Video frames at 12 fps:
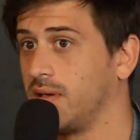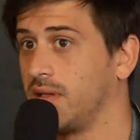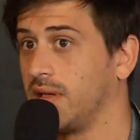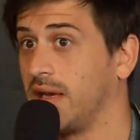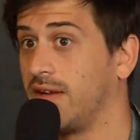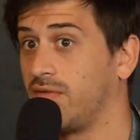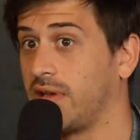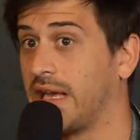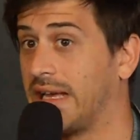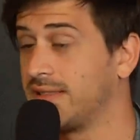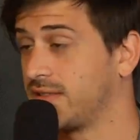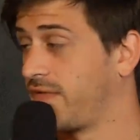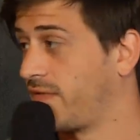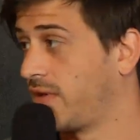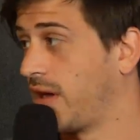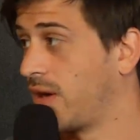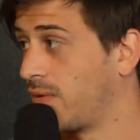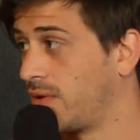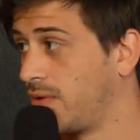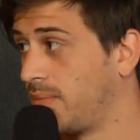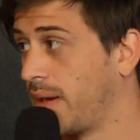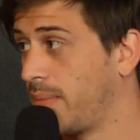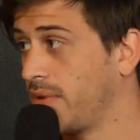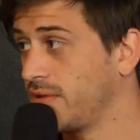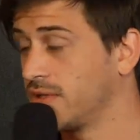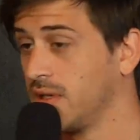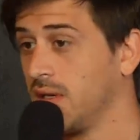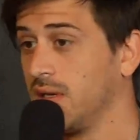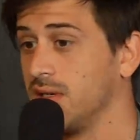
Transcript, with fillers: in every hands of uh, our members,